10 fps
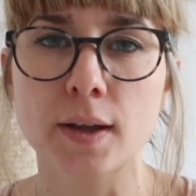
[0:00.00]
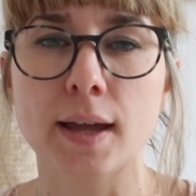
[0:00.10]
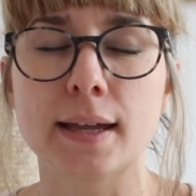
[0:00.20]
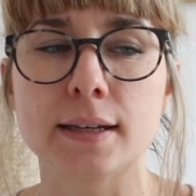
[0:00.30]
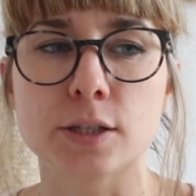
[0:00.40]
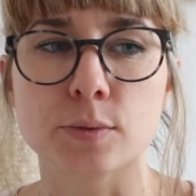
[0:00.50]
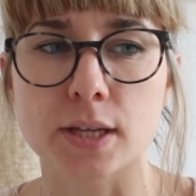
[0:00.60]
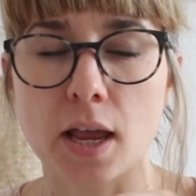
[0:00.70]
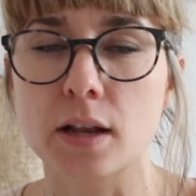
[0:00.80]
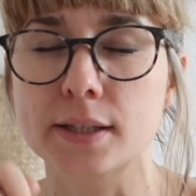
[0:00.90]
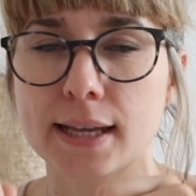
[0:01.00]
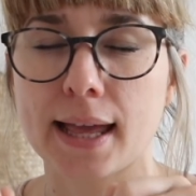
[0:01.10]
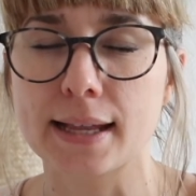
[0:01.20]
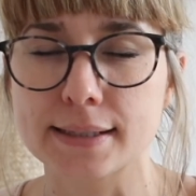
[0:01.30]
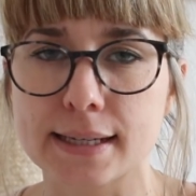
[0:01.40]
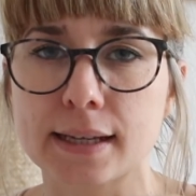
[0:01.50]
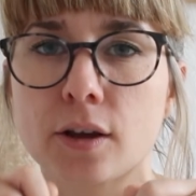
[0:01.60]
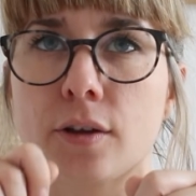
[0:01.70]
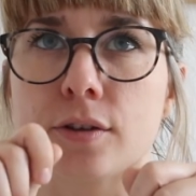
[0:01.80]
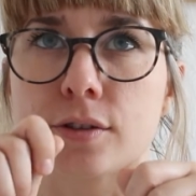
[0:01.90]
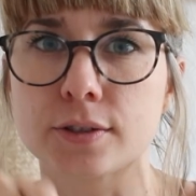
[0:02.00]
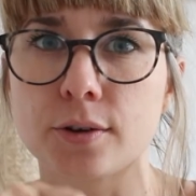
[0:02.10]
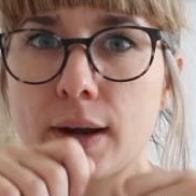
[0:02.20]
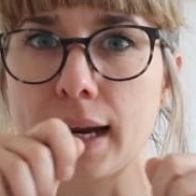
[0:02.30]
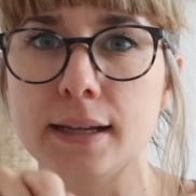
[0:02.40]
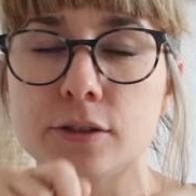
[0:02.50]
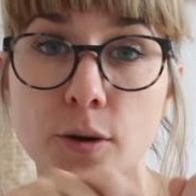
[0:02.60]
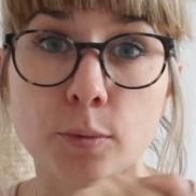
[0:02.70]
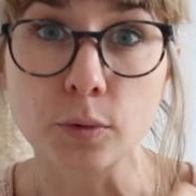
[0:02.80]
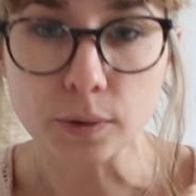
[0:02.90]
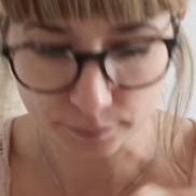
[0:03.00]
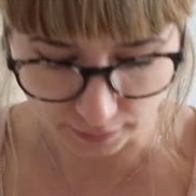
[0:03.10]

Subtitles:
and she was holding her Surrey double.